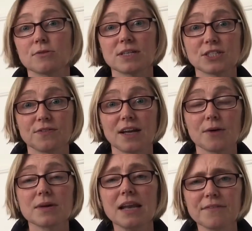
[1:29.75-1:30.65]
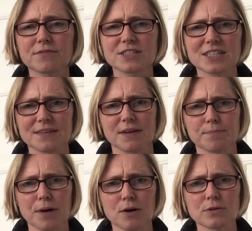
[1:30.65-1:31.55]
Christopher and I, love receiving
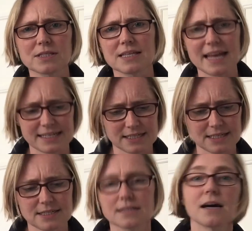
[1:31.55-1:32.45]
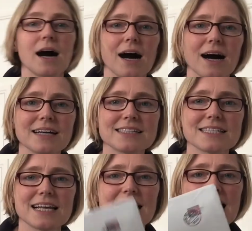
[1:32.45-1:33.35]
posts, letters, cards.